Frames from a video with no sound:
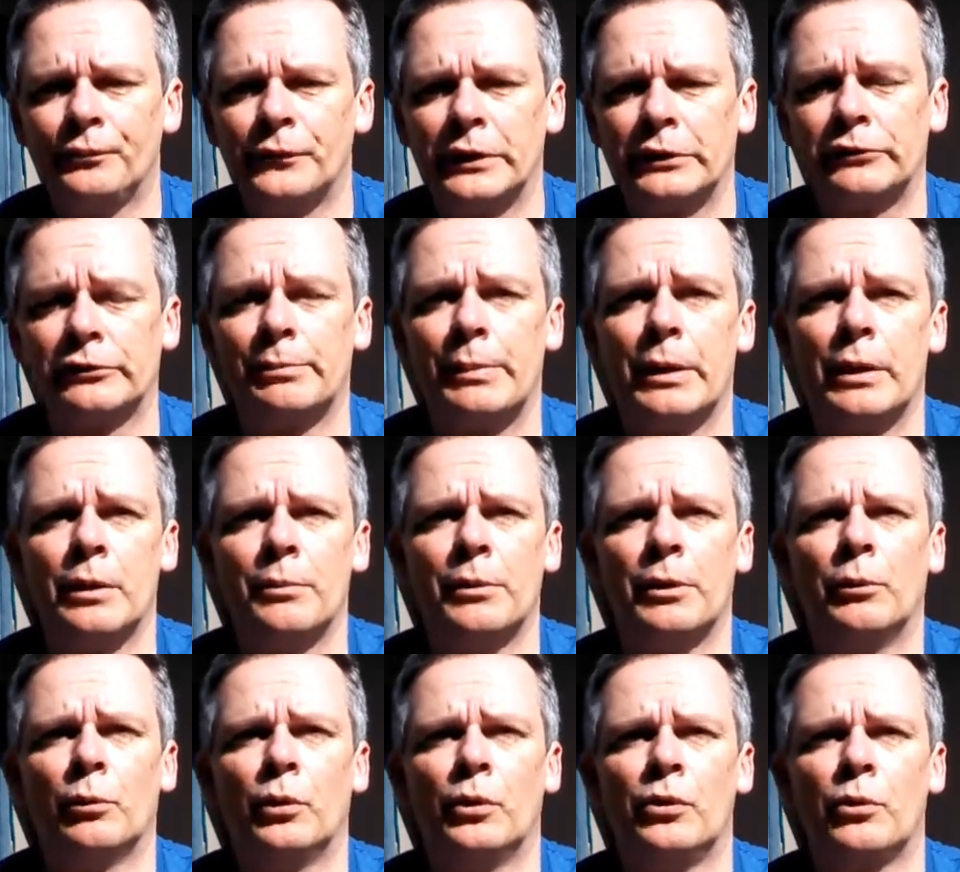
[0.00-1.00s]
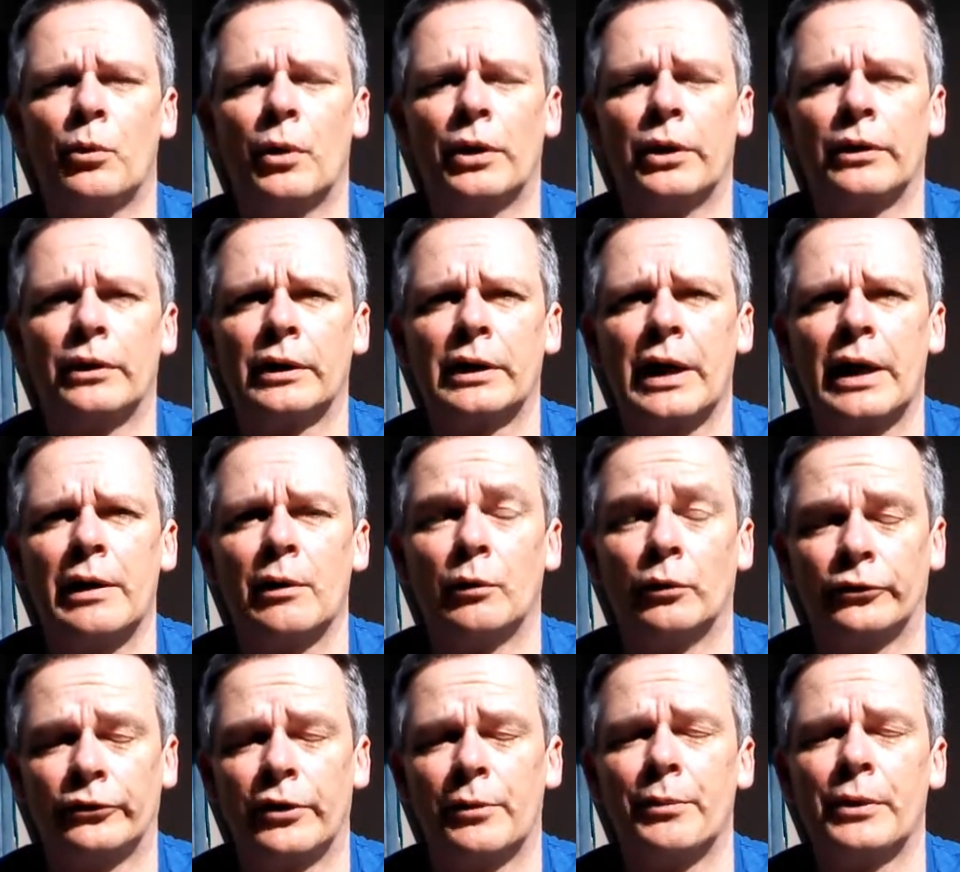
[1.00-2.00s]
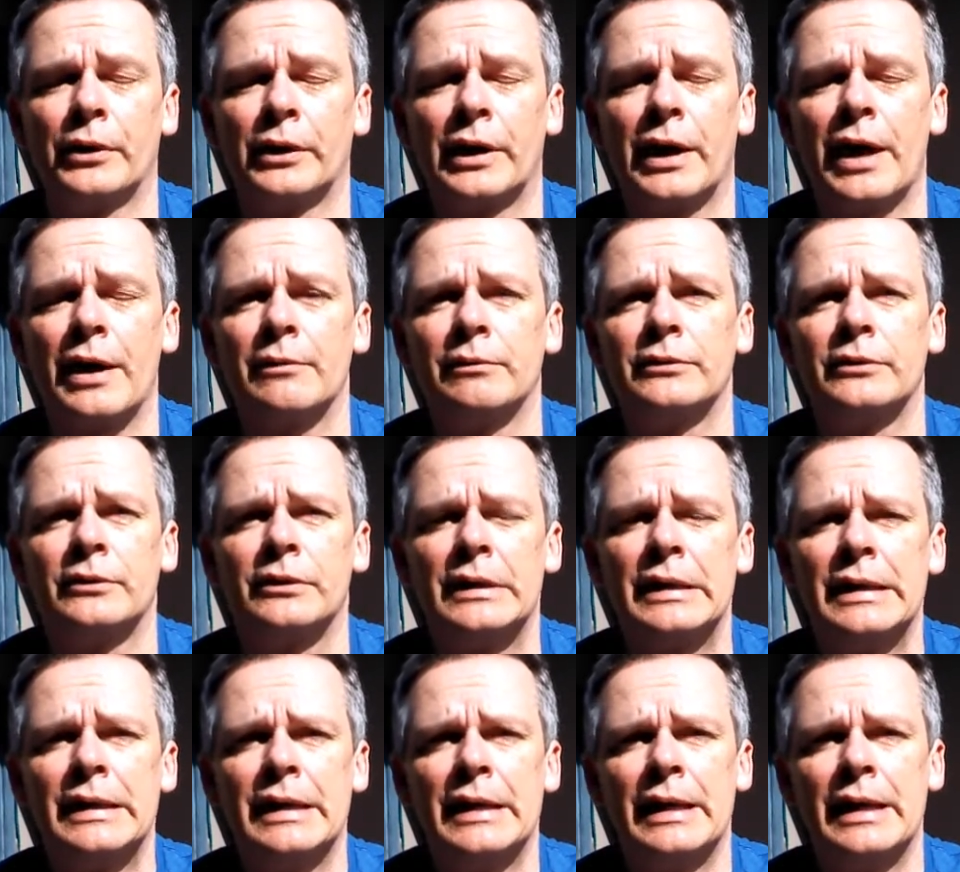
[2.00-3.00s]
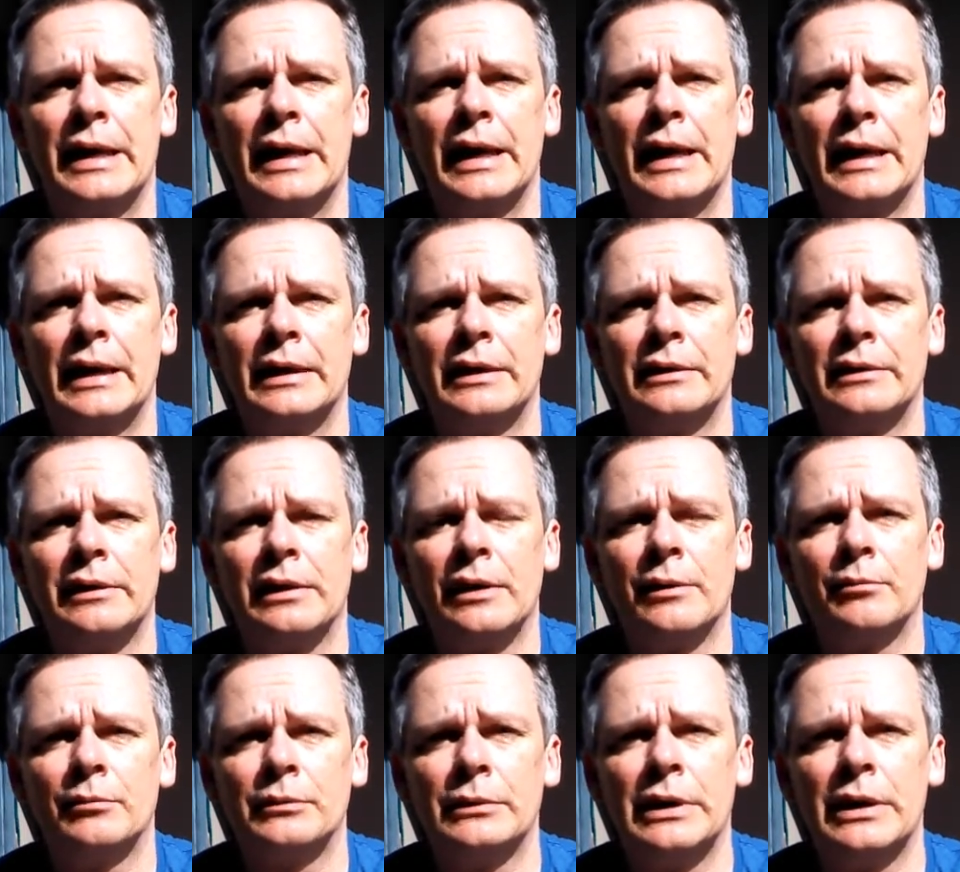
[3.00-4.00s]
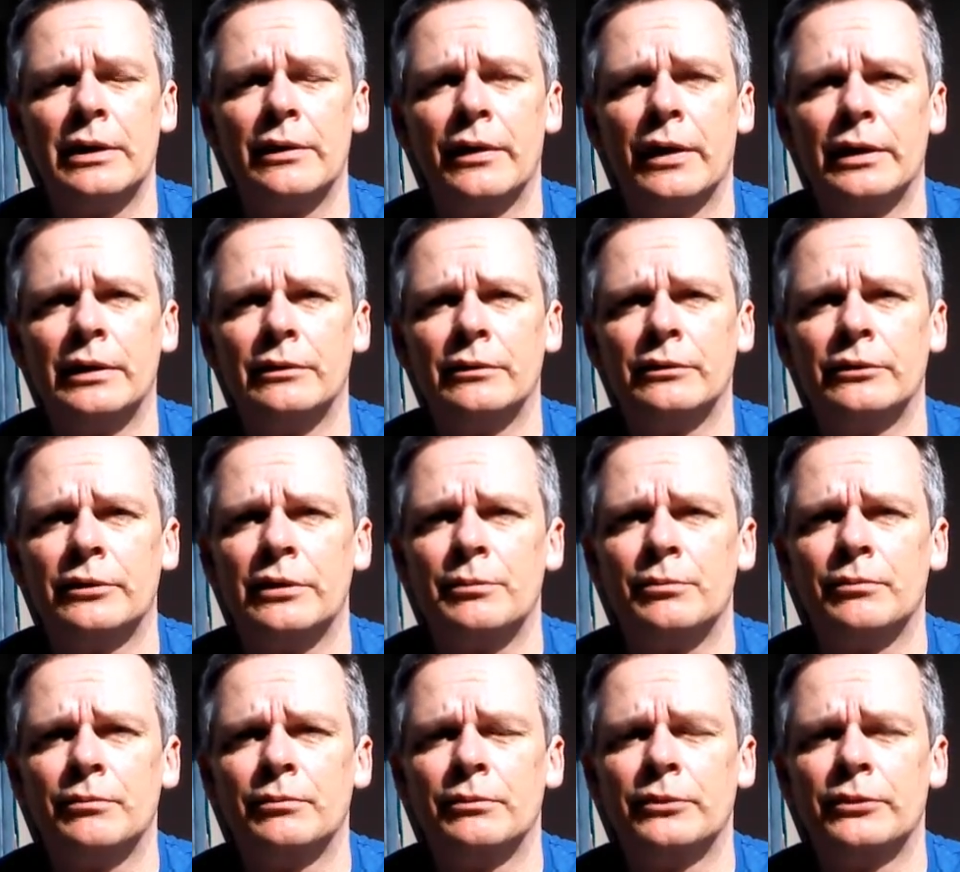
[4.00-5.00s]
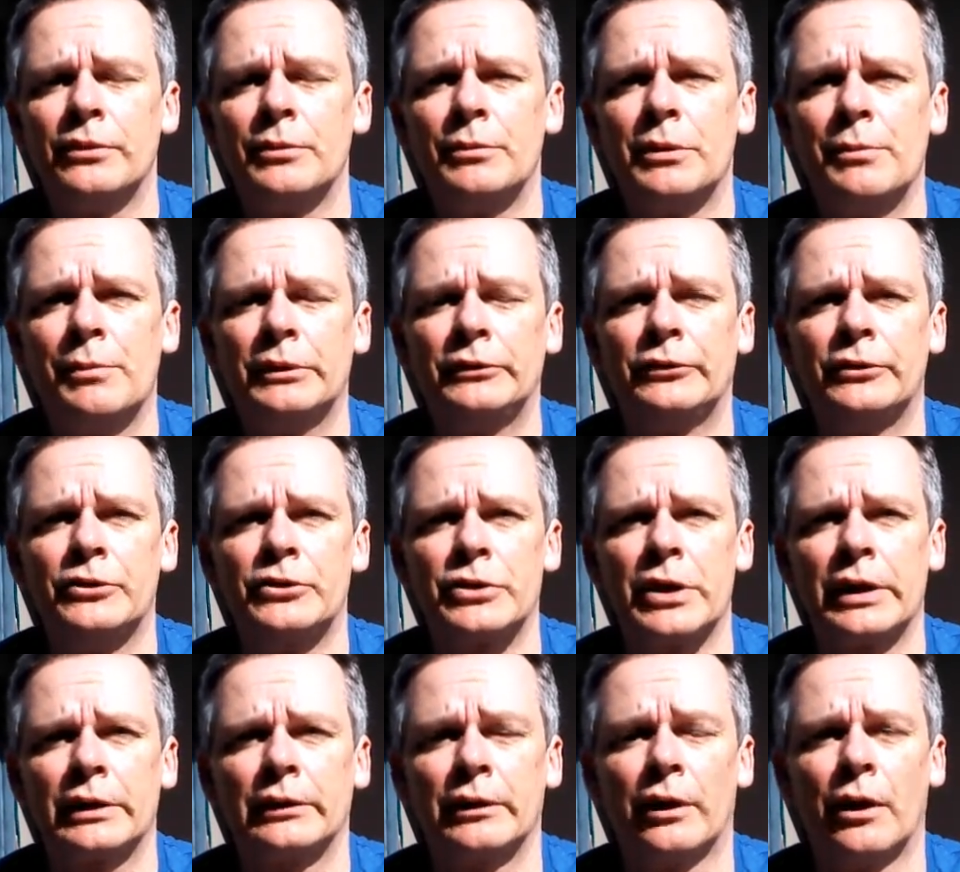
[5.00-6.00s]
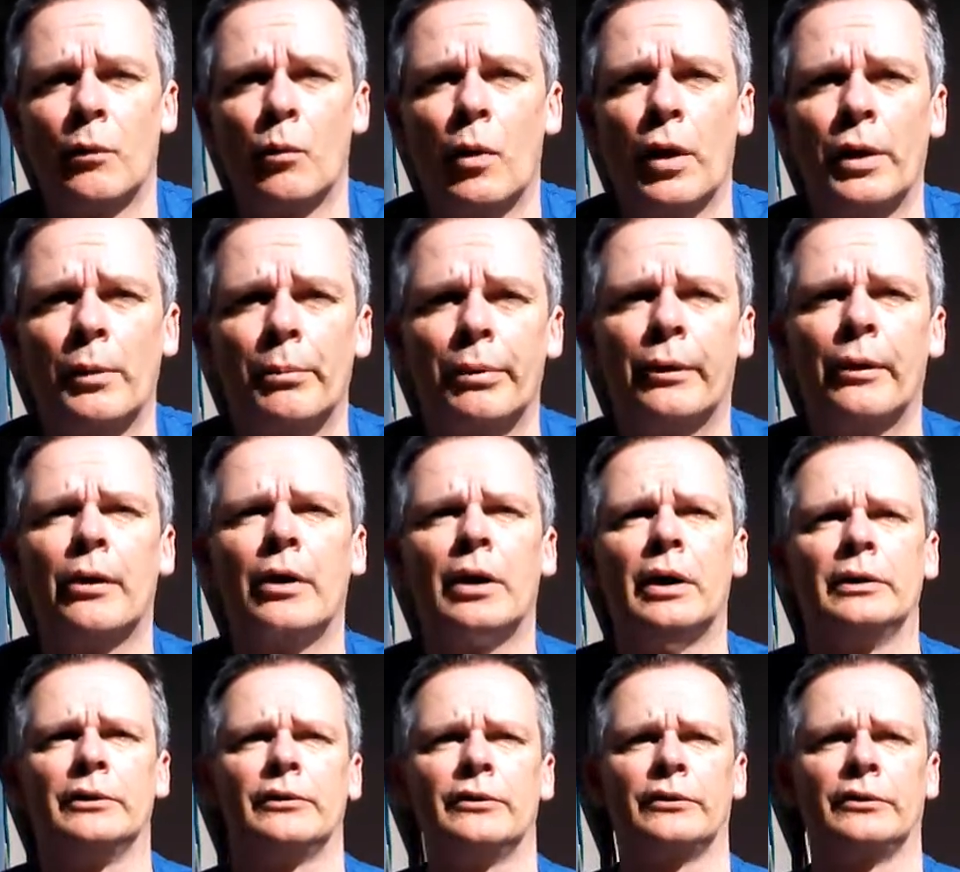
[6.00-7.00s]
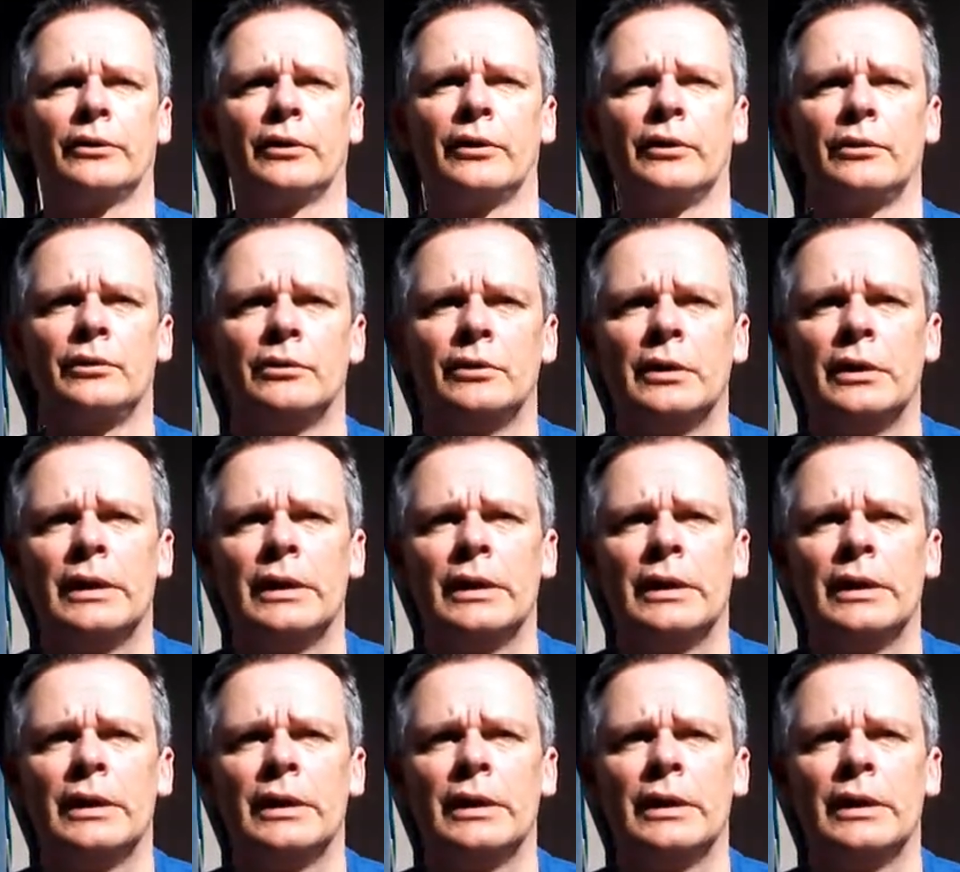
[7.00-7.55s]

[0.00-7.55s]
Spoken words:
experiment with one of the some of the caps, and yeah, they sent me a message saying that I won a prize. So